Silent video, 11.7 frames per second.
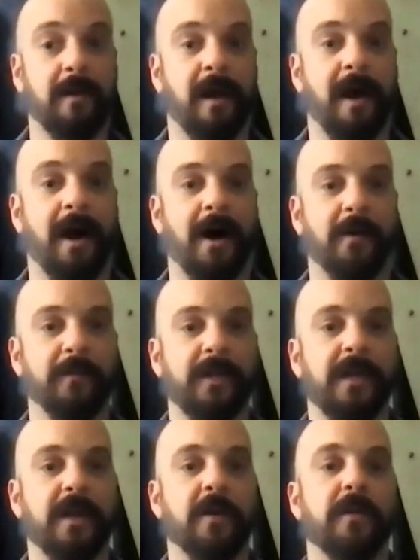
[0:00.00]

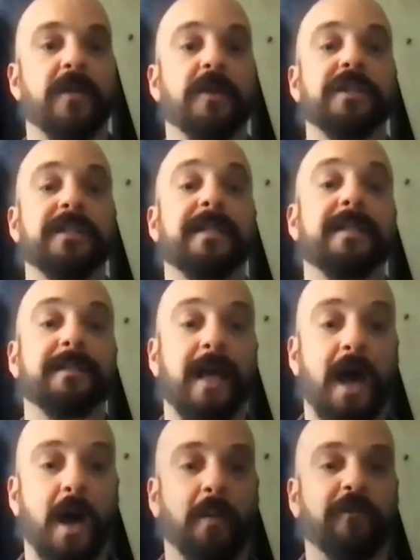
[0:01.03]
They're just
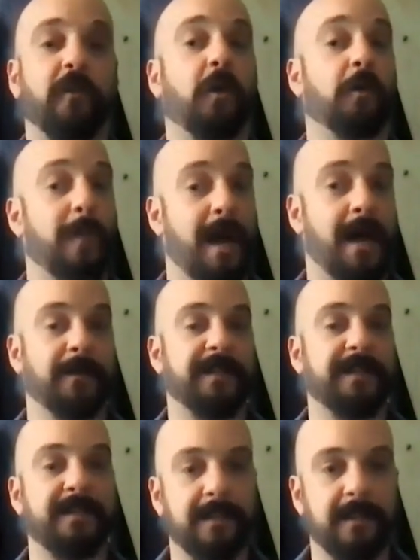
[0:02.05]
helpful
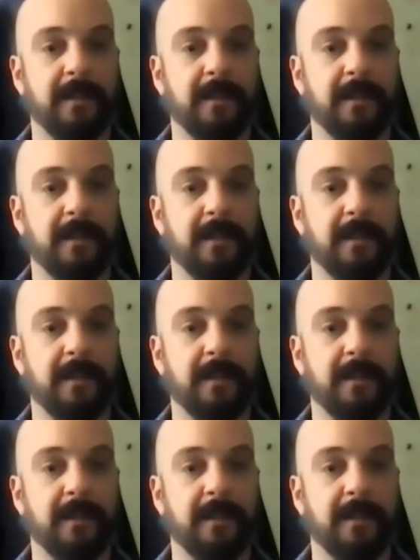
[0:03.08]
maps.